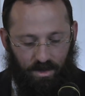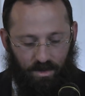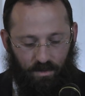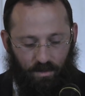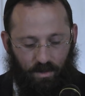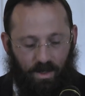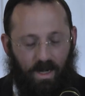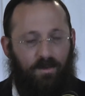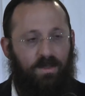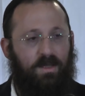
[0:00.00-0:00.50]

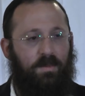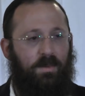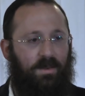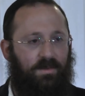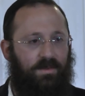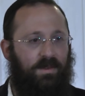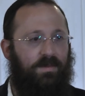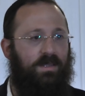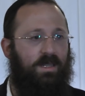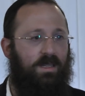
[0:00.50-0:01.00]
When I was about
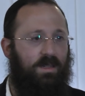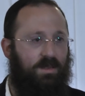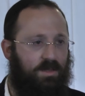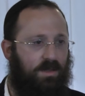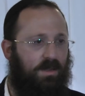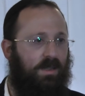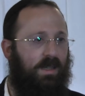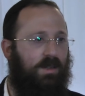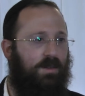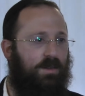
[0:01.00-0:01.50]
15 years
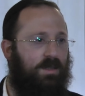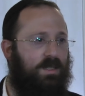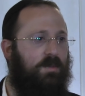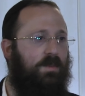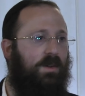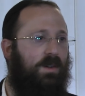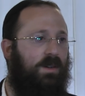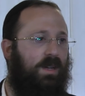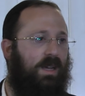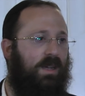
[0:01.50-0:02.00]
old, I quit
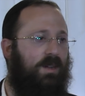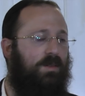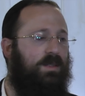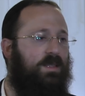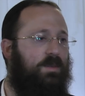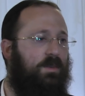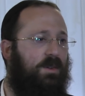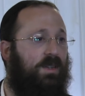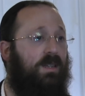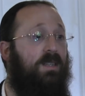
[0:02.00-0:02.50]

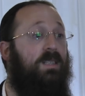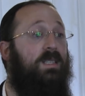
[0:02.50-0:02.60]
smoking